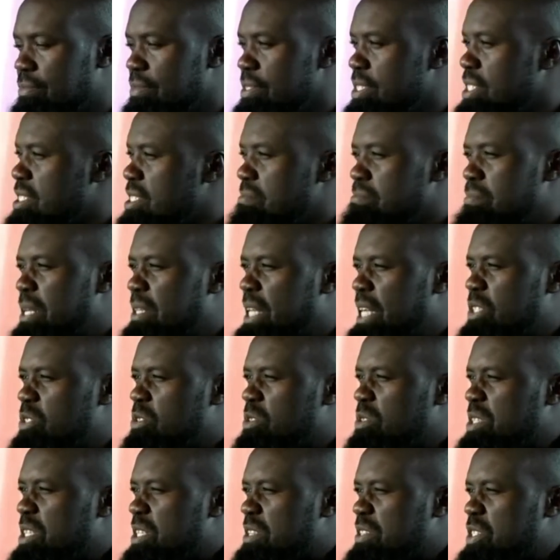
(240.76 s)
But that's not the
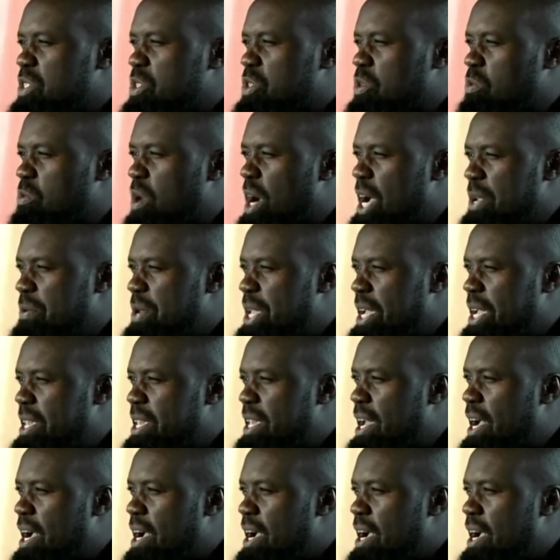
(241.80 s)
reason why we are here.